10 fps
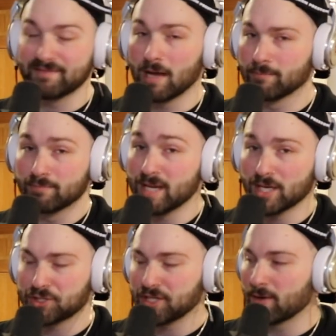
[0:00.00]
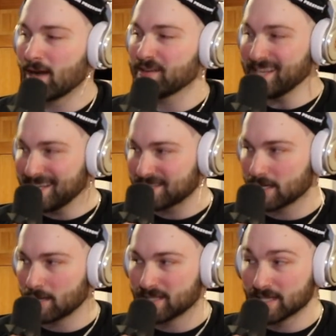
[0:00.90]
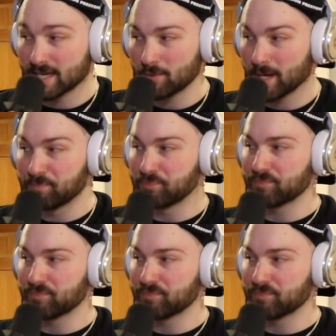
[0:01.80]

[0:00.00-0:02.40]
I'm being shown how easily it can be taken away.